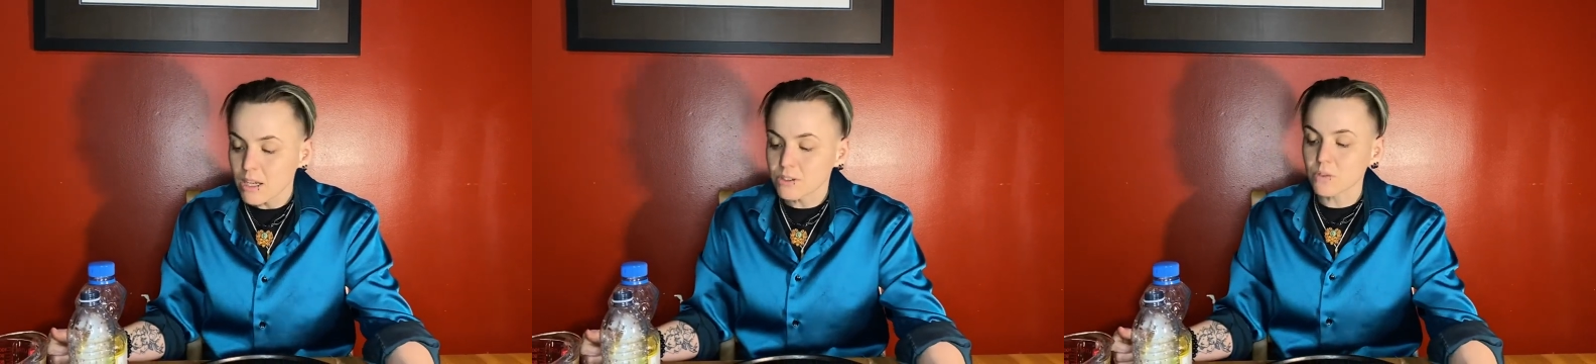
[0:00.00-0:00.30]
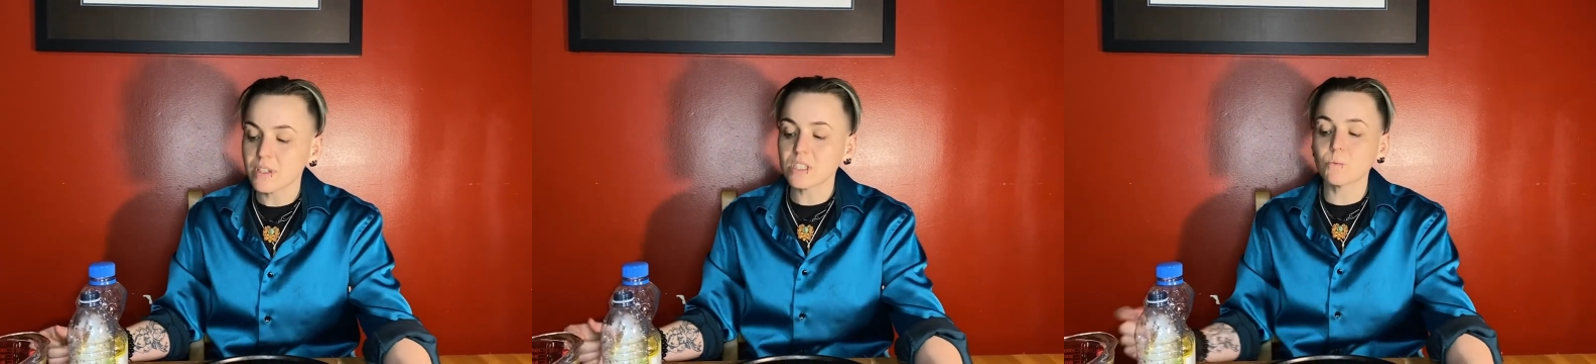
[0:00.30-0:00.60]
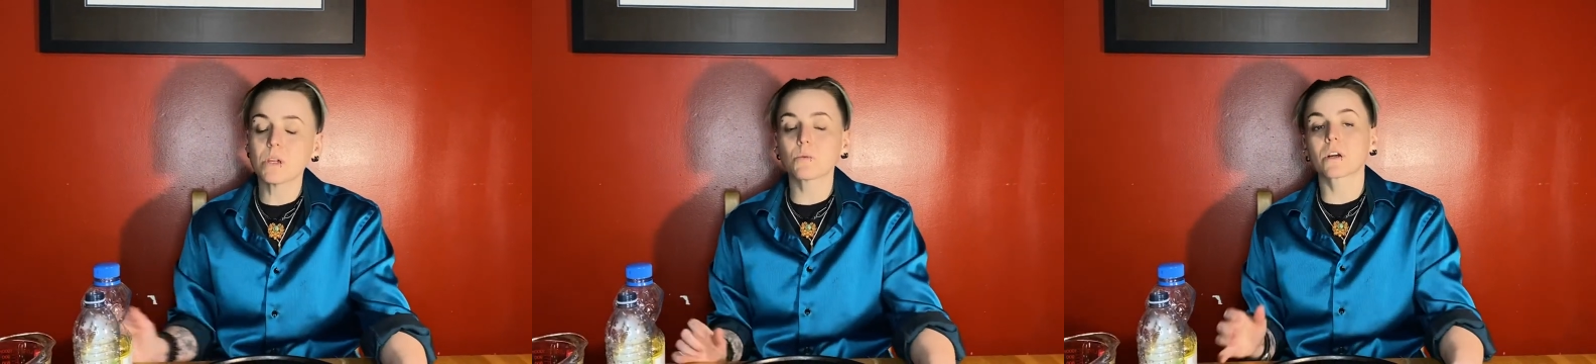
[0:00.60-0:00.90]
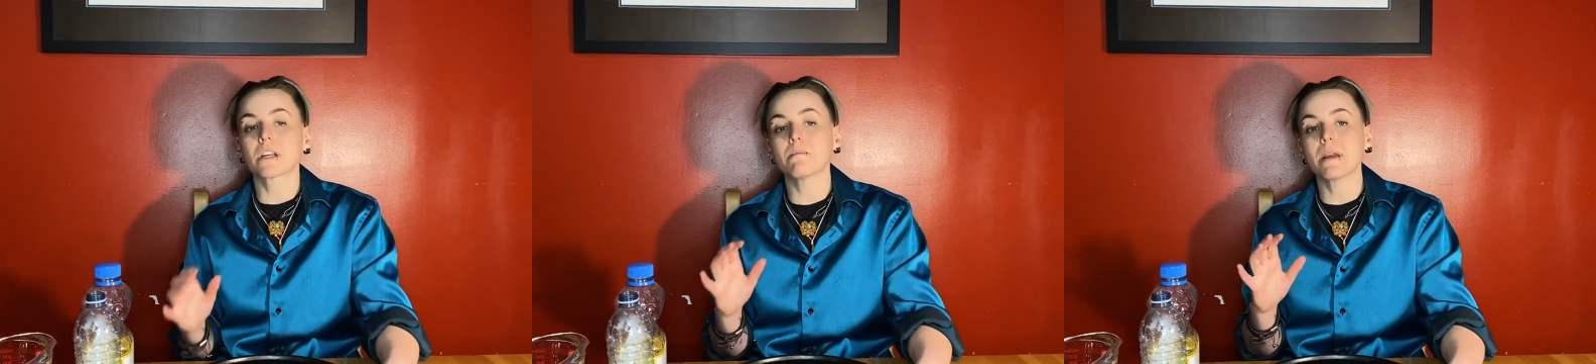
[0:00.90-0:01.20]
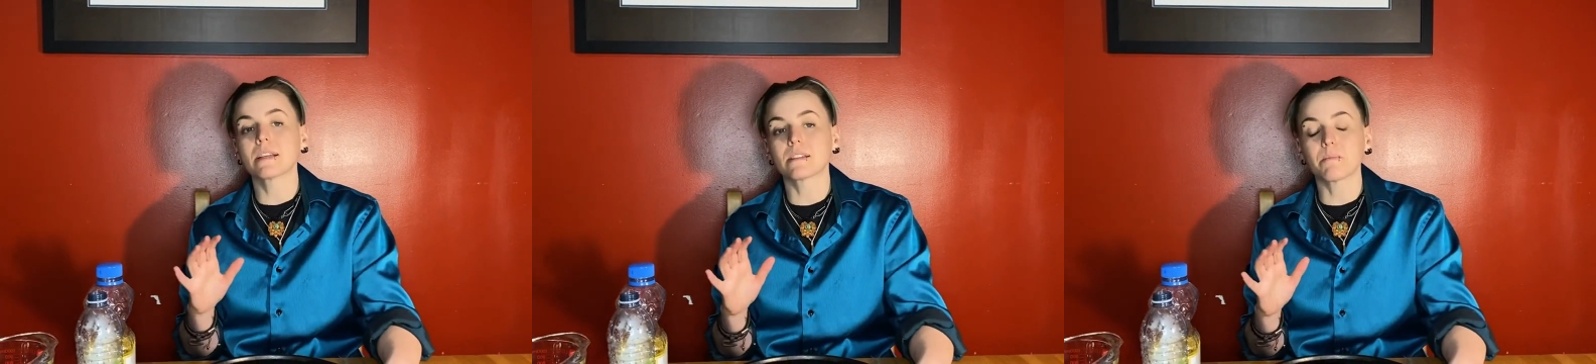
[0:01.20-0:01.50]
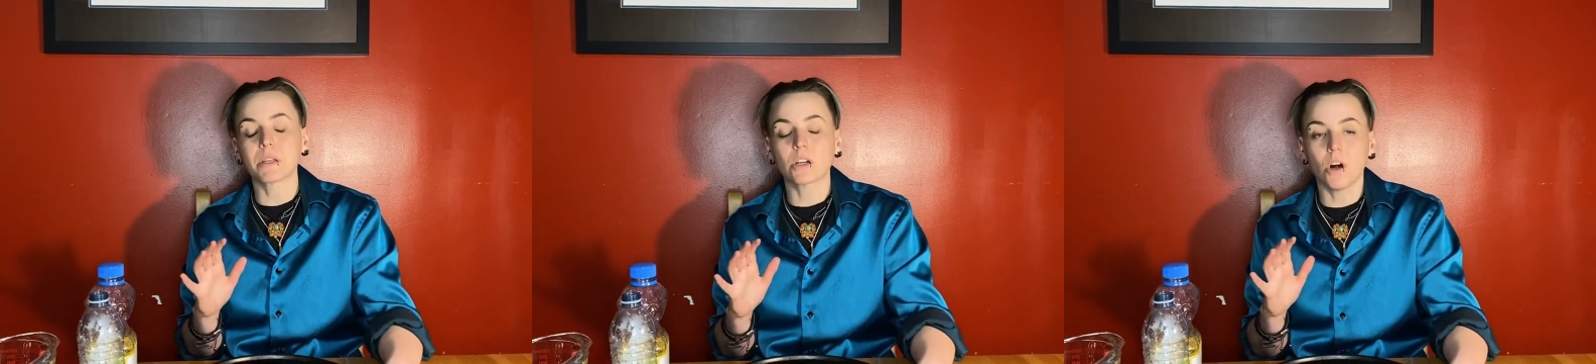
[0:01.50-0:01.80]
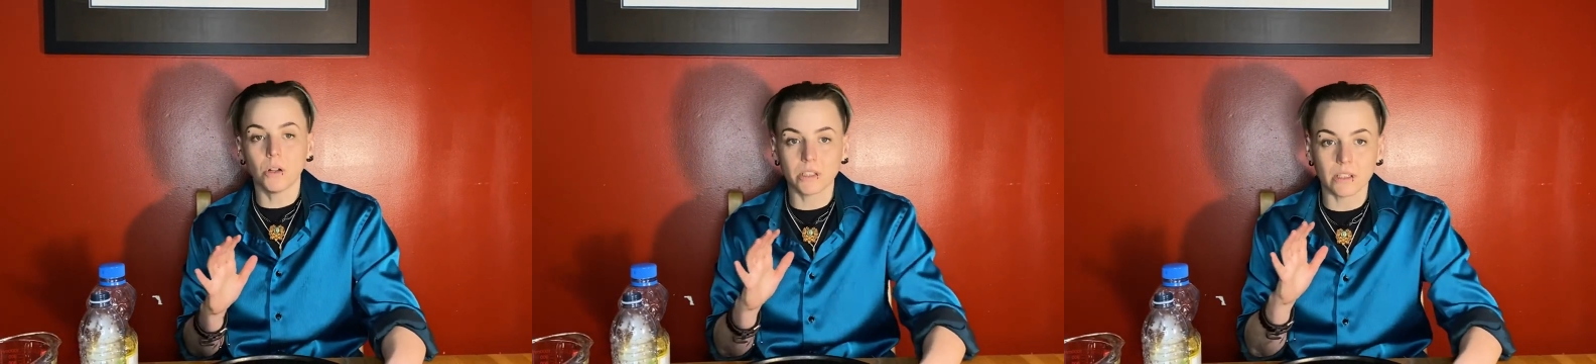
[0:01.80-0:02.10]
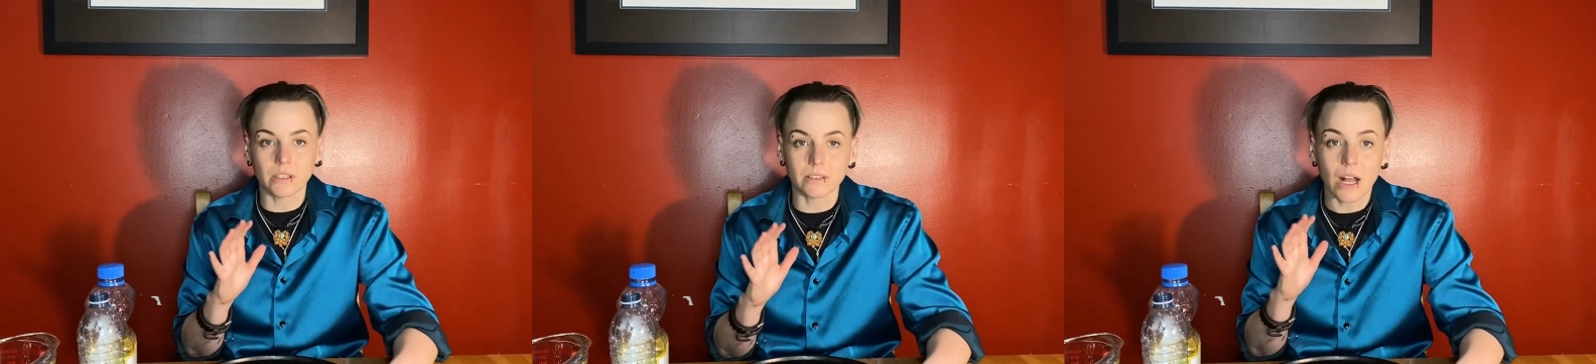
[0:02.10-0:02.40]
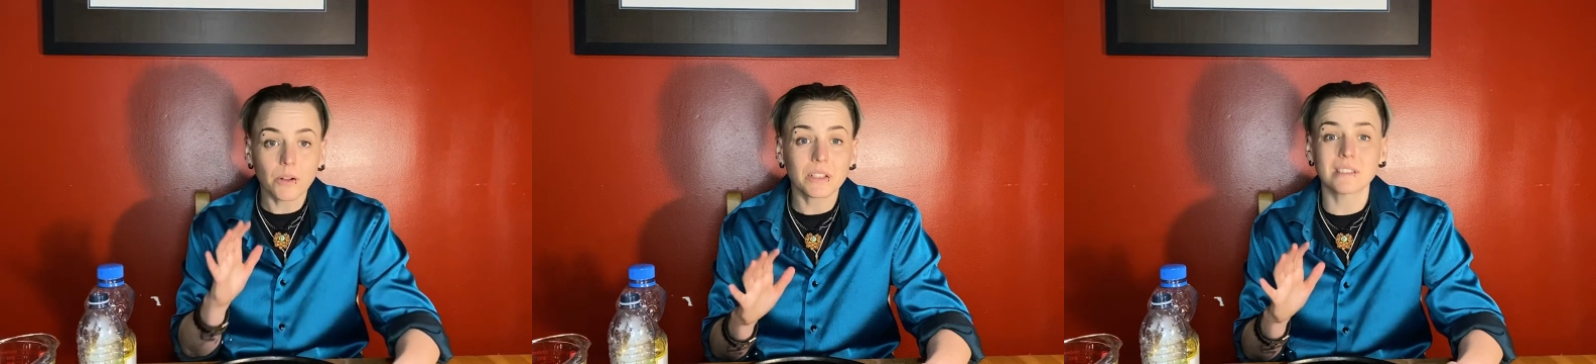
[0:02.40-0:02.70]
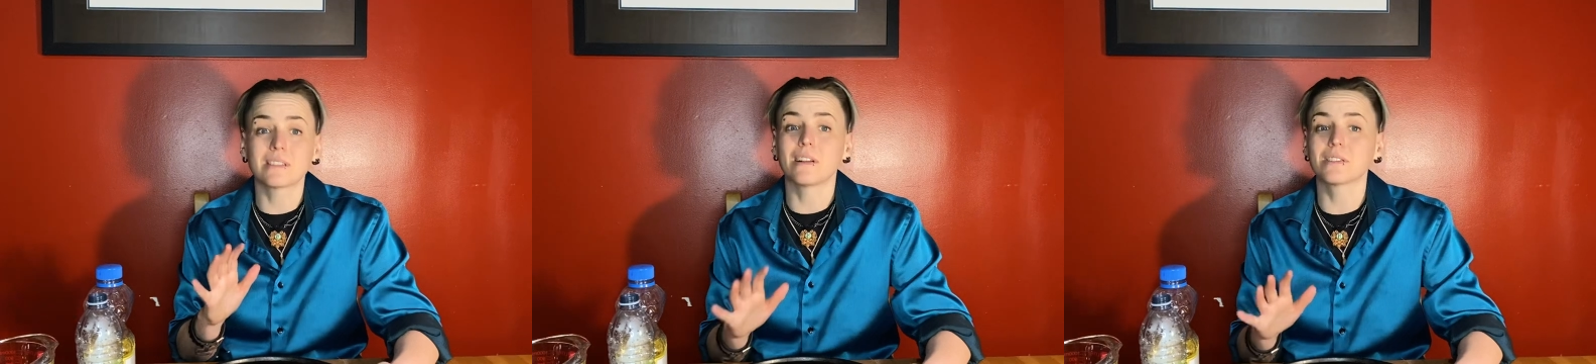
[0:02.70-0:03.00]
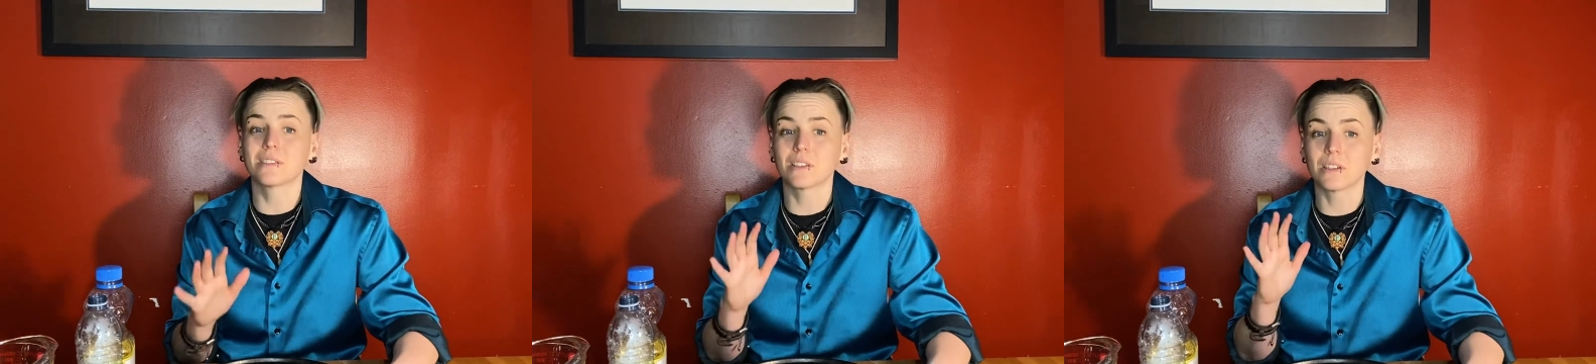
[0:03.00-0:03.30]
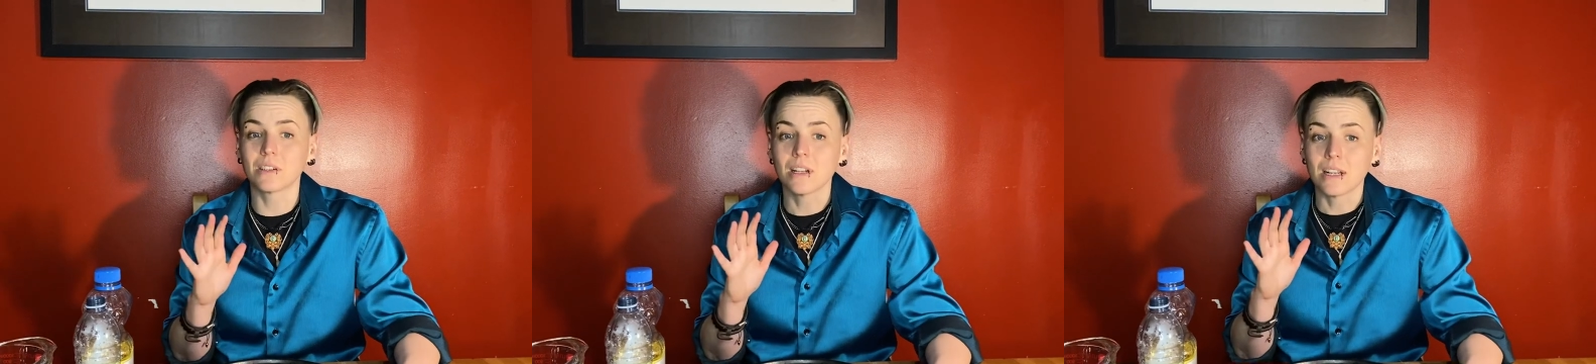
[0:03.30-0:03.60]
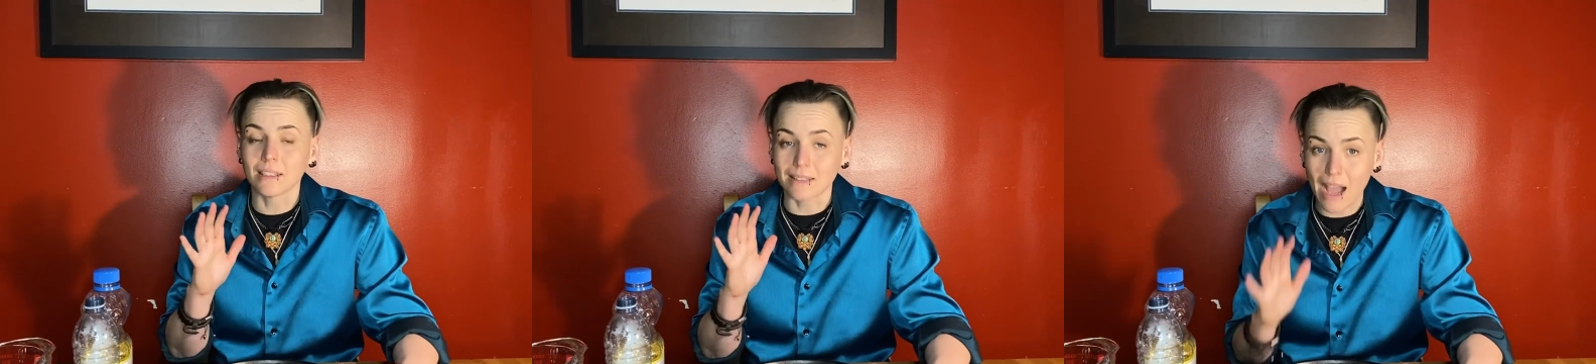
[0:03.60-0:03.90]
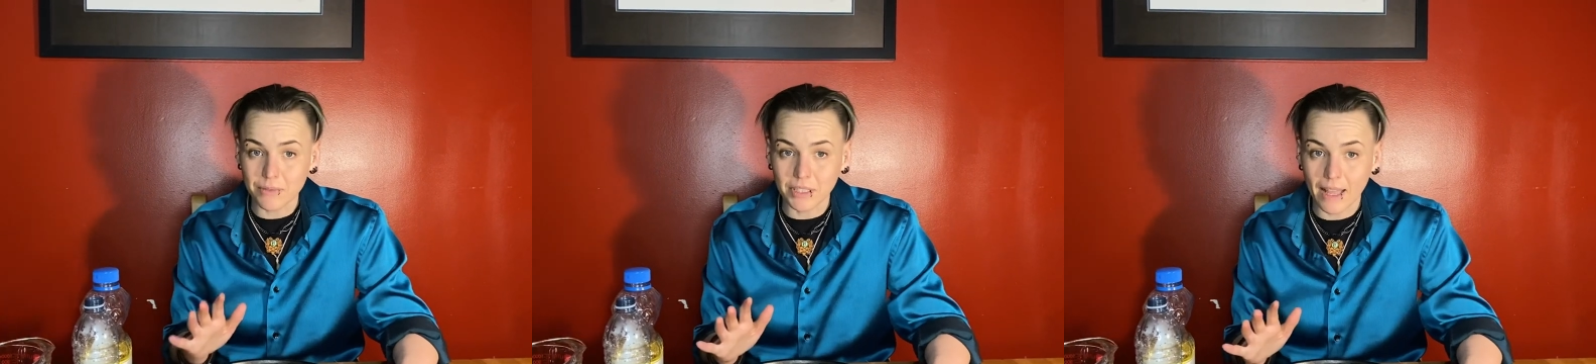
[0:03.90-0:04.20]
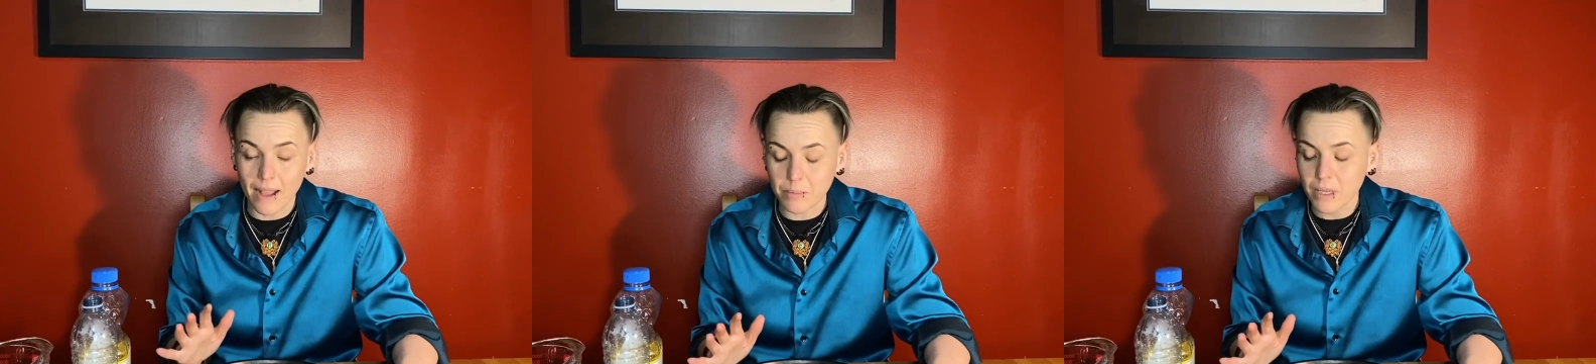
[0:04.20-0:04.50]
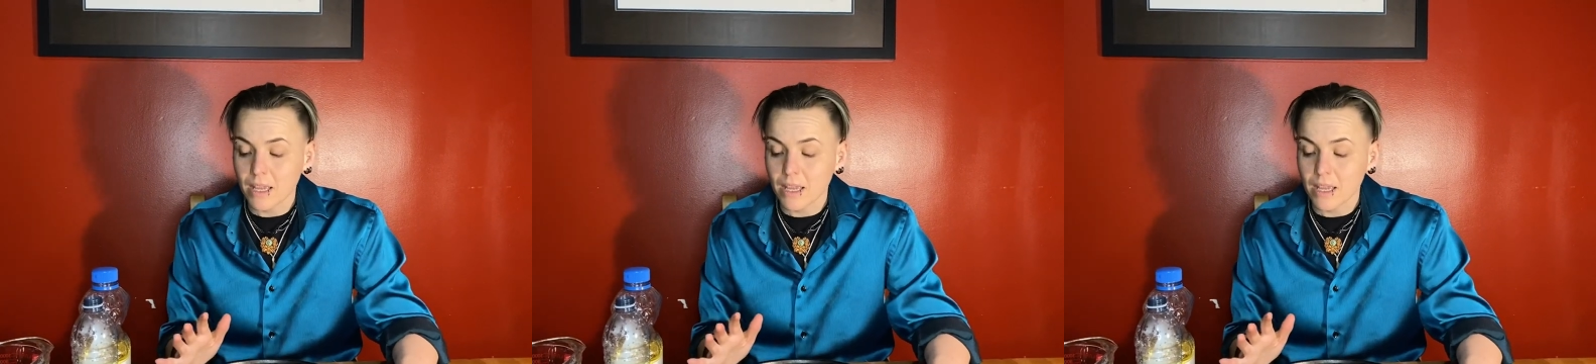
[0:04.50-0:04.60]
So this week we're going to make something called a Alkaseltzer lava lamp.